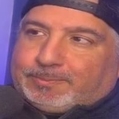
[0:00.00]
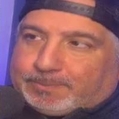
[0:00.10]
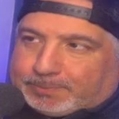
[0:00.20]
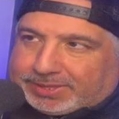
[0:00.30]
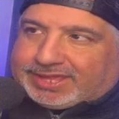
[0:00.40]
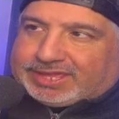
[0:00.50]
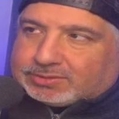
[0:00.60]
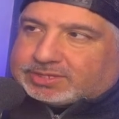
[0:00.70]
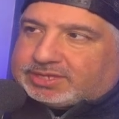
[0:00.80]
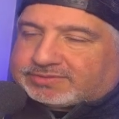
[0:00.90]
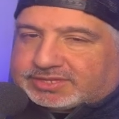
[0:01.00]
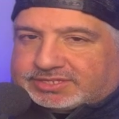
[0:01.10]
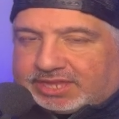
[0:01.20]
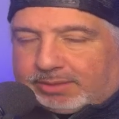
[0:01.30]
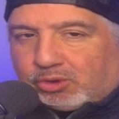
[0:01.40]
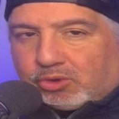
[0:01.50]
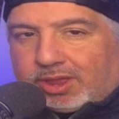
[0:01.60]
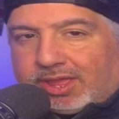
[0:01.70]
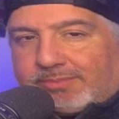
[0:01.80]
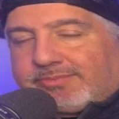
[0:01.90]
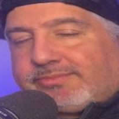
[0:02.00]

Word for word: be guilty of the same crime.